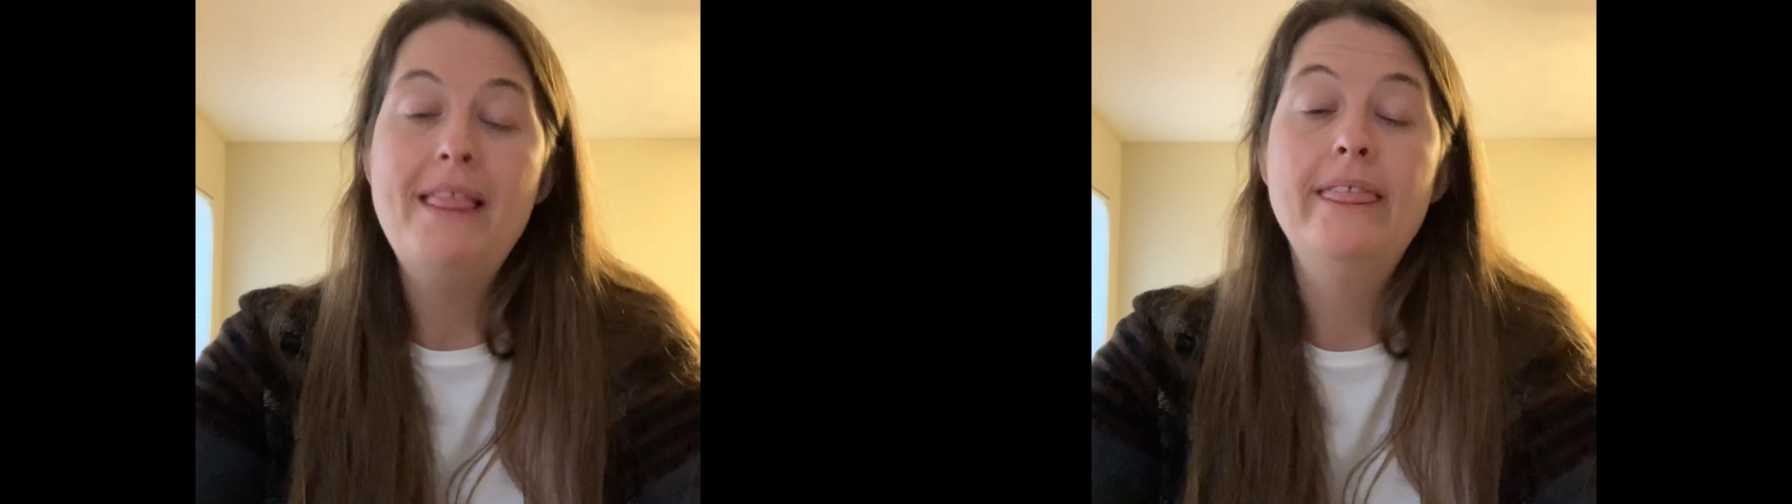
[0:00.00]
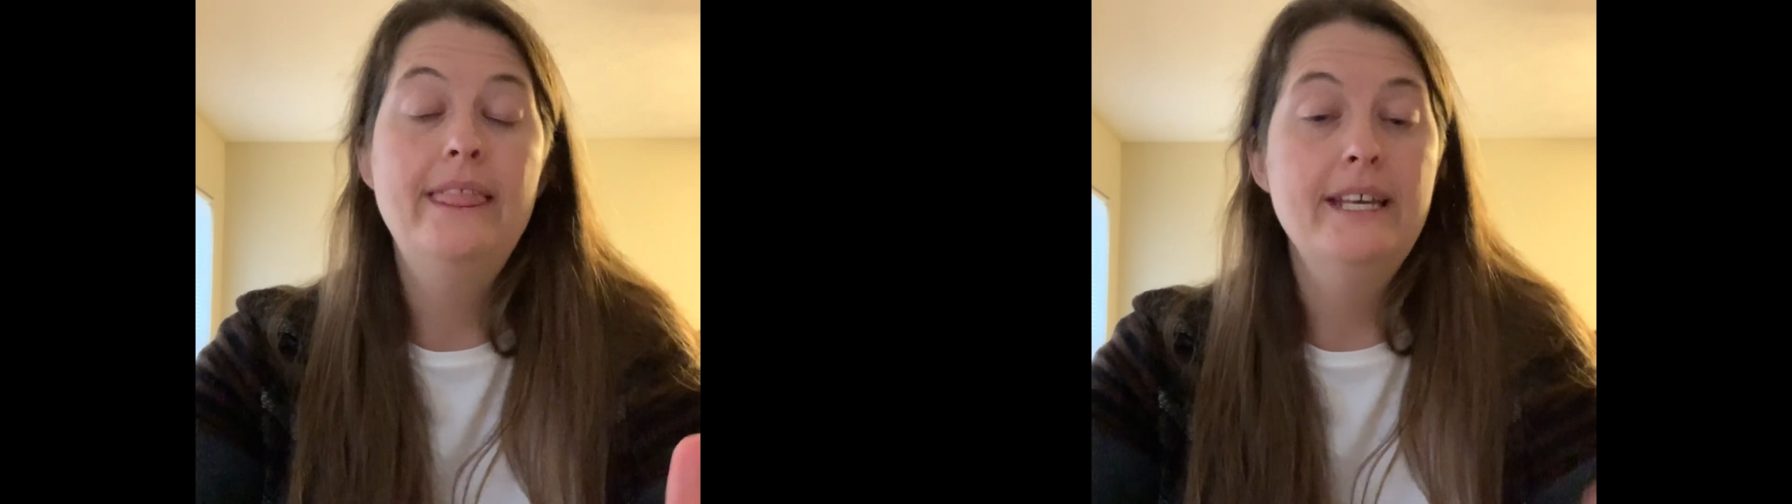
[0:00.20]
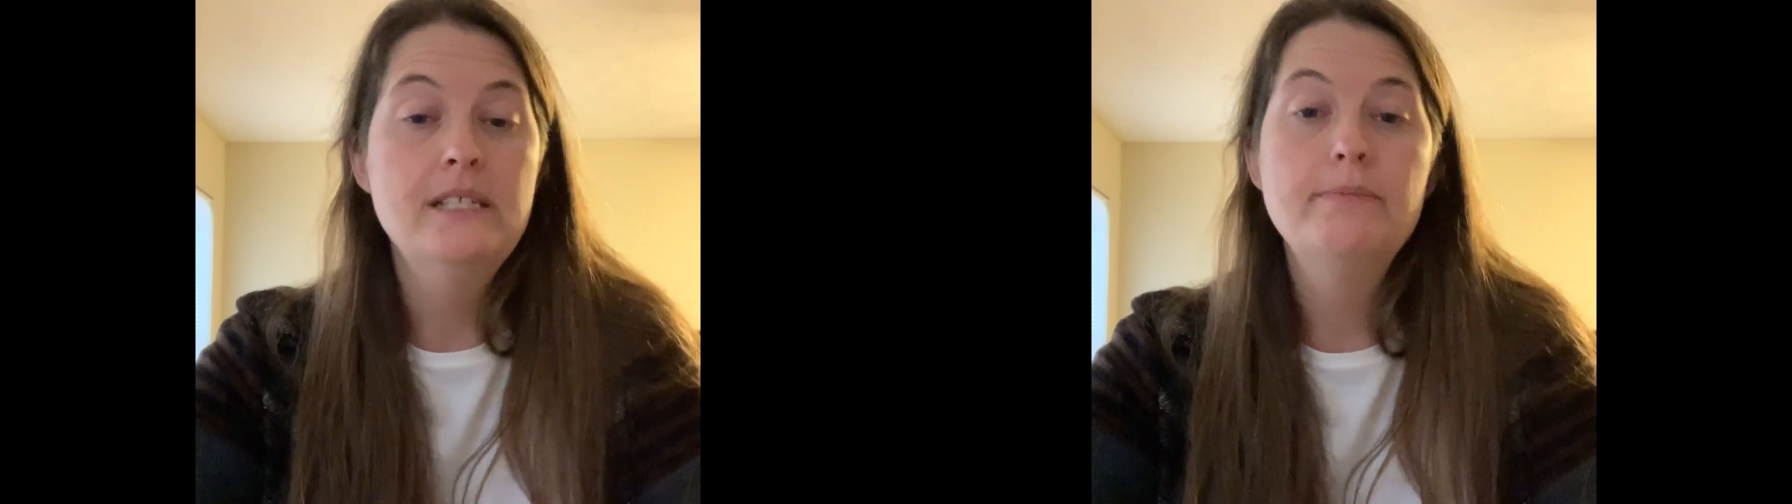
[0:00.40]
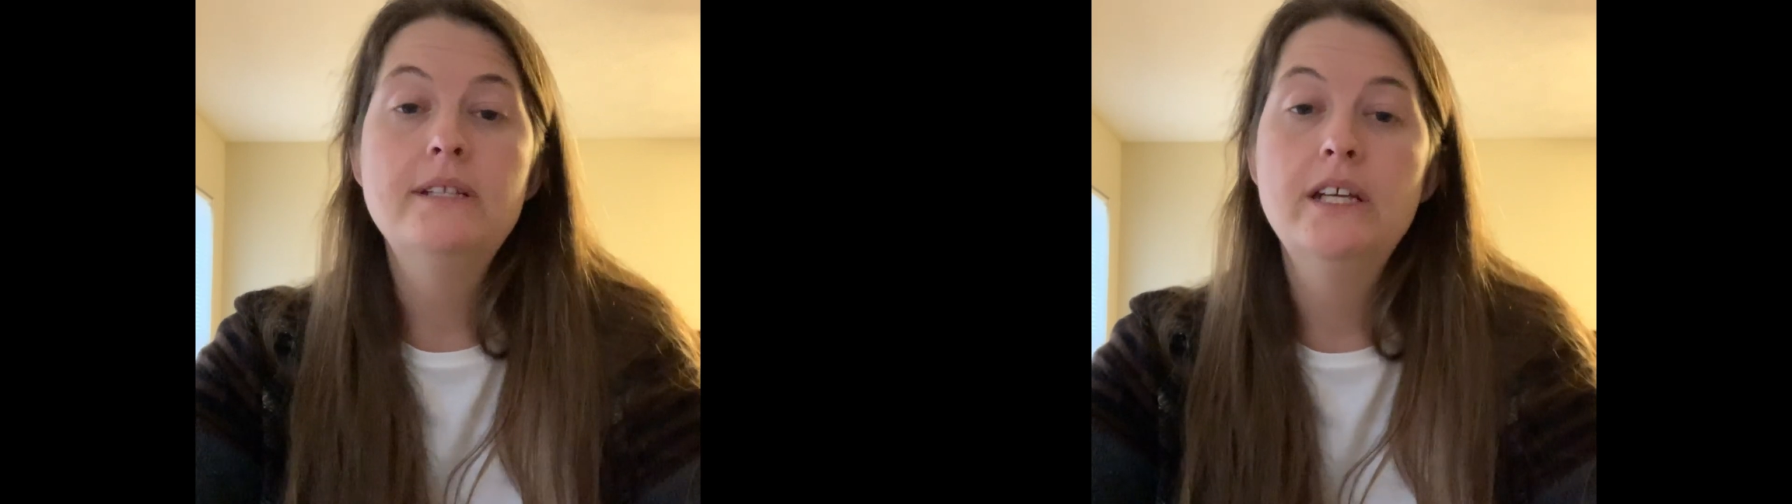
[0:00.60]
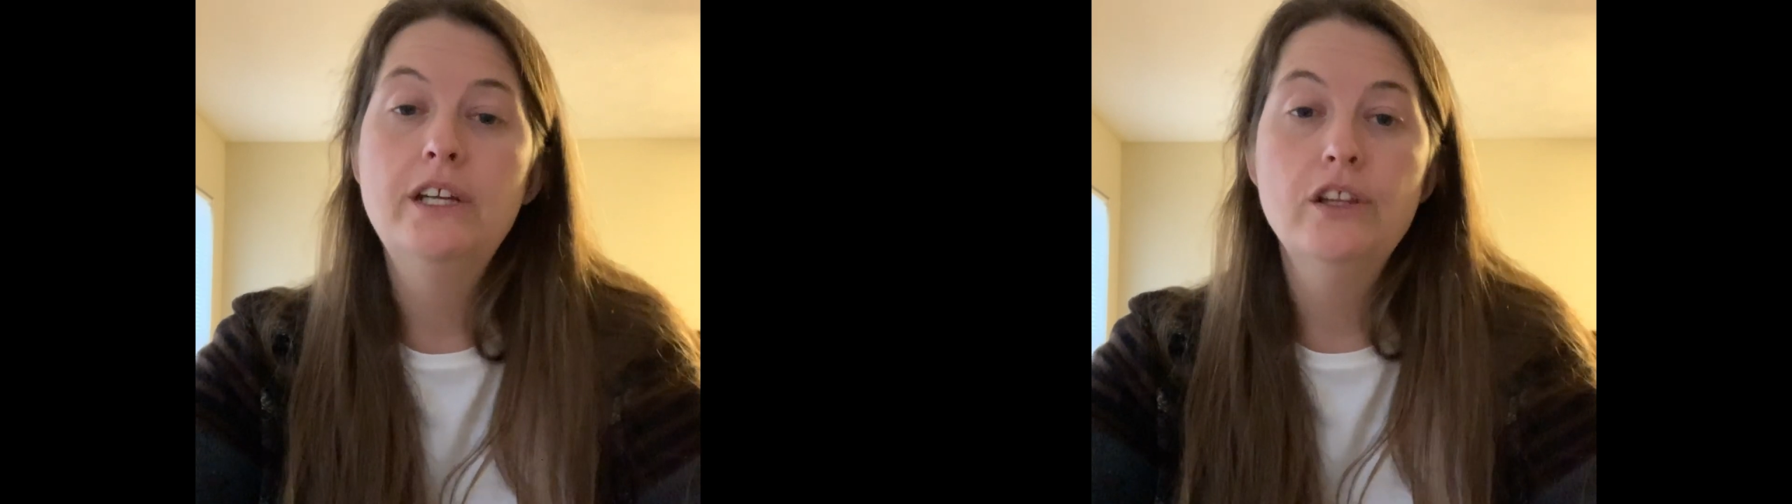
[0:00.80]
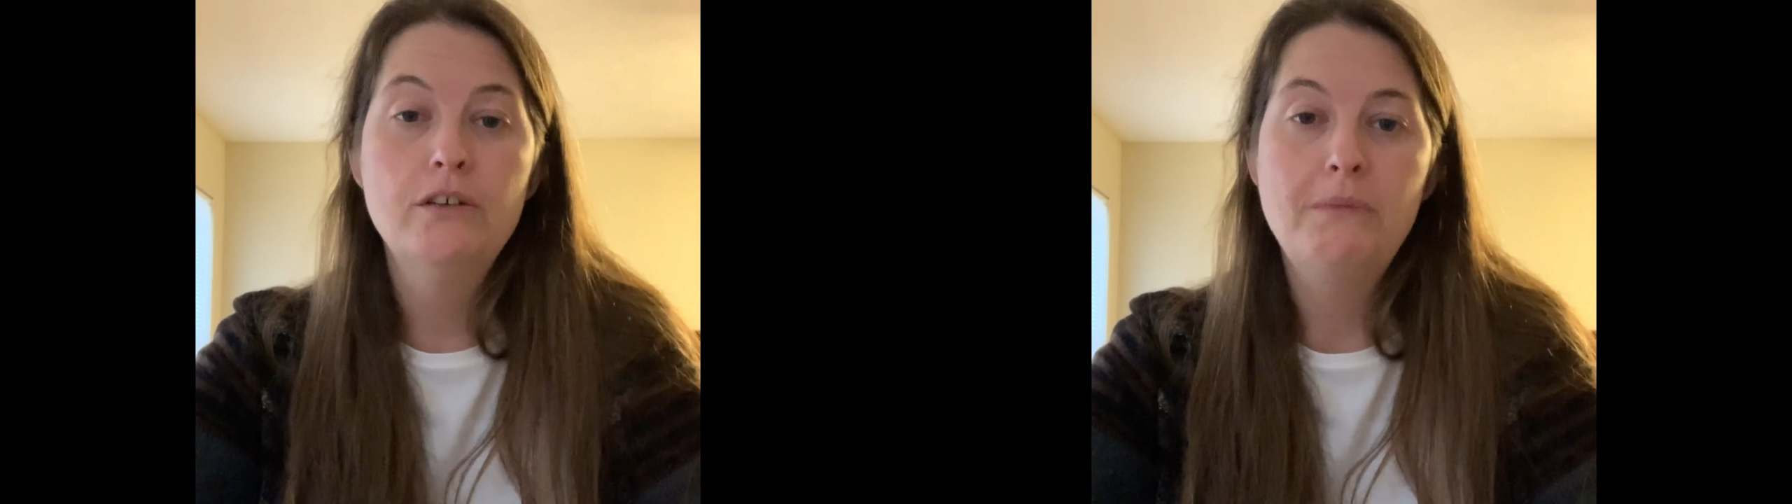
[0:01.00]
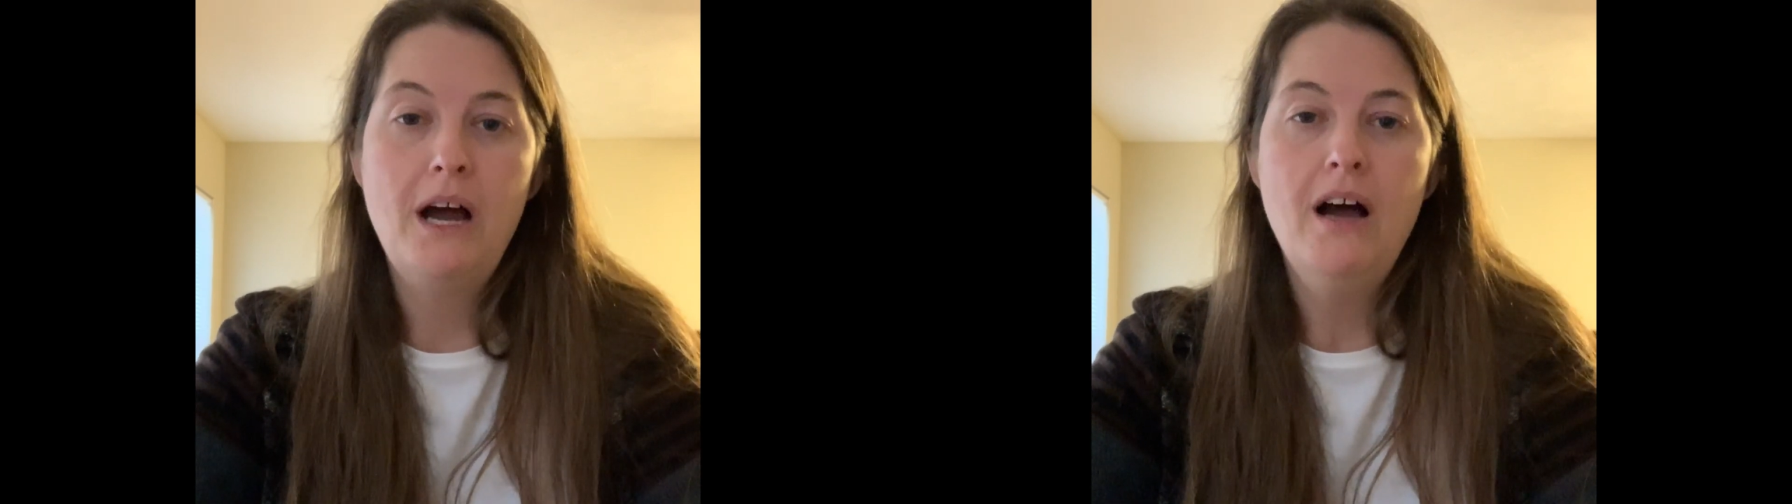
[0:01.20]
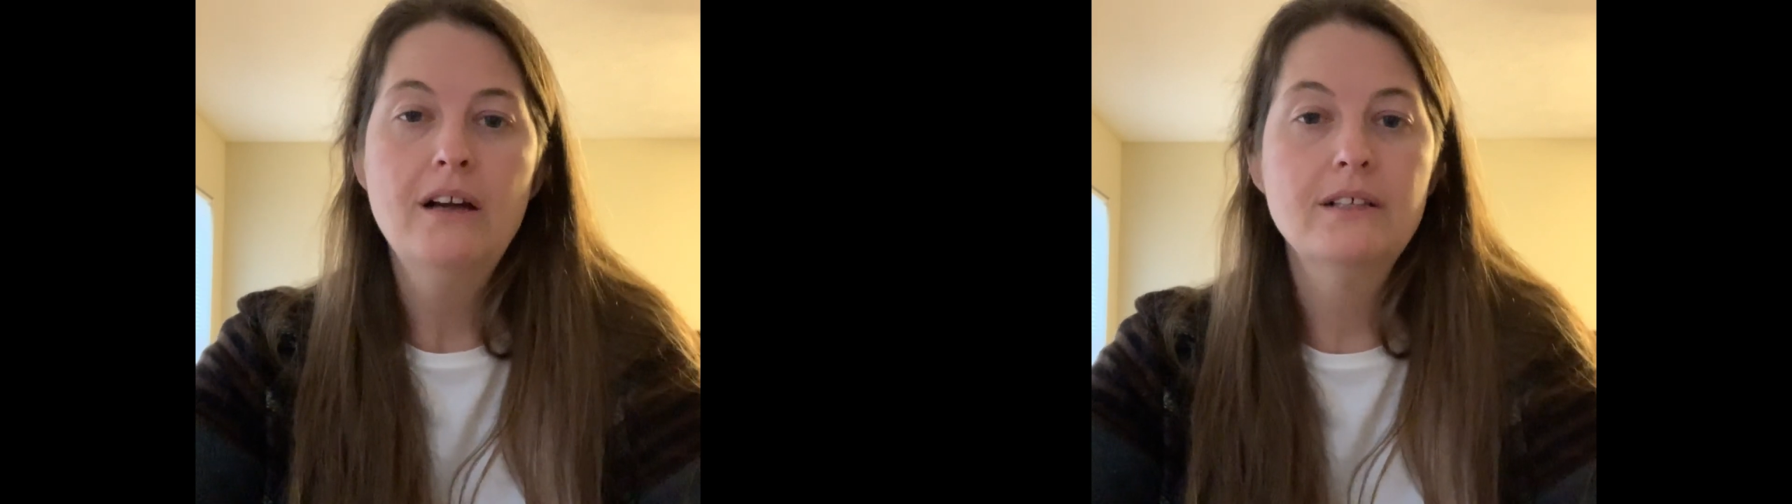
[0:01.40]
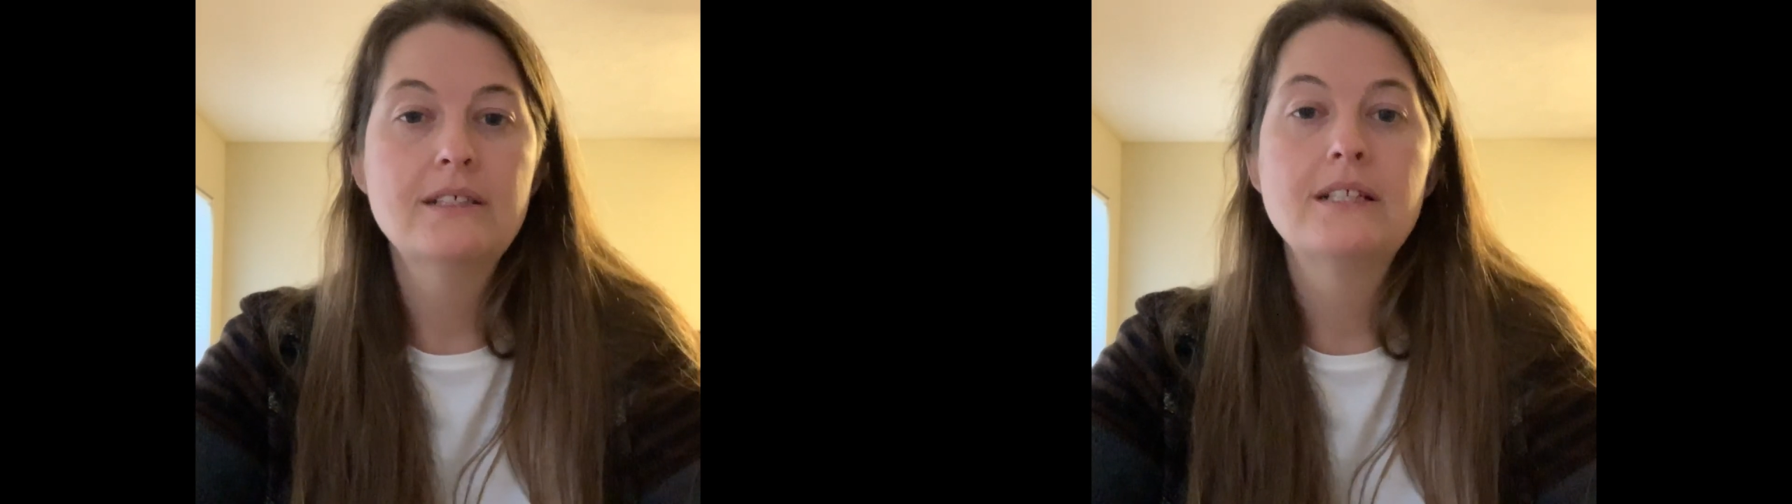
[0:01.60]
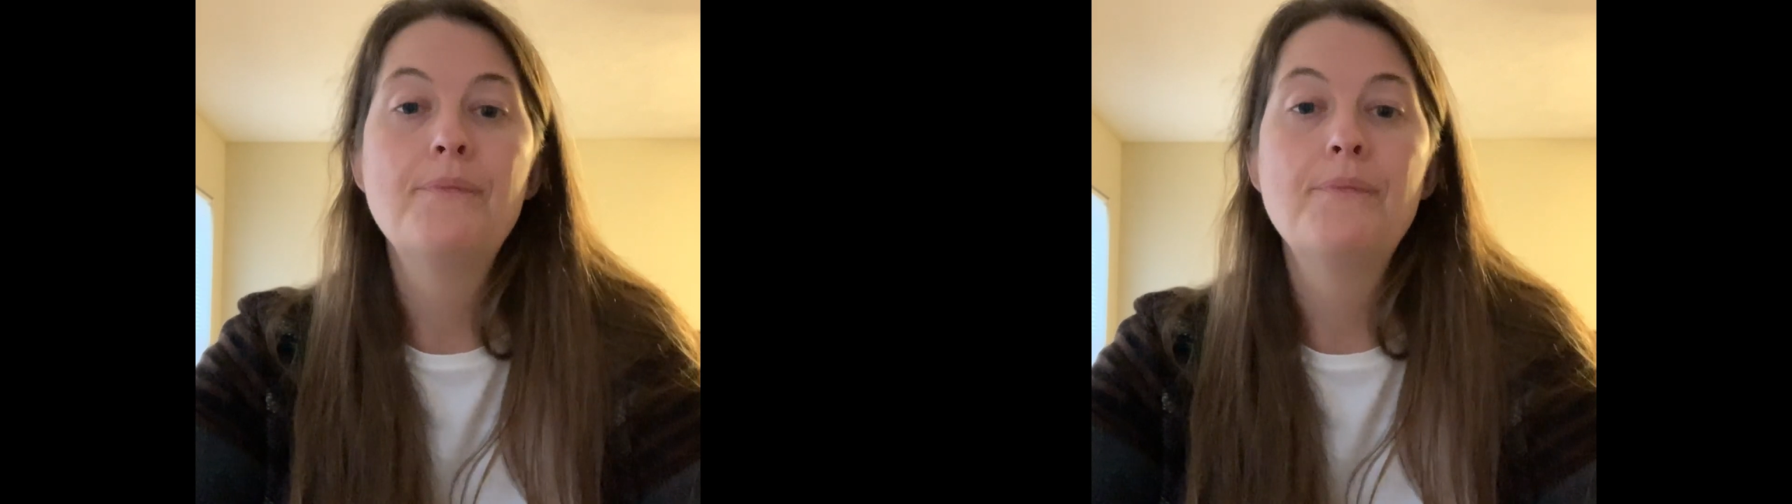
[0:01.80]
This particular box,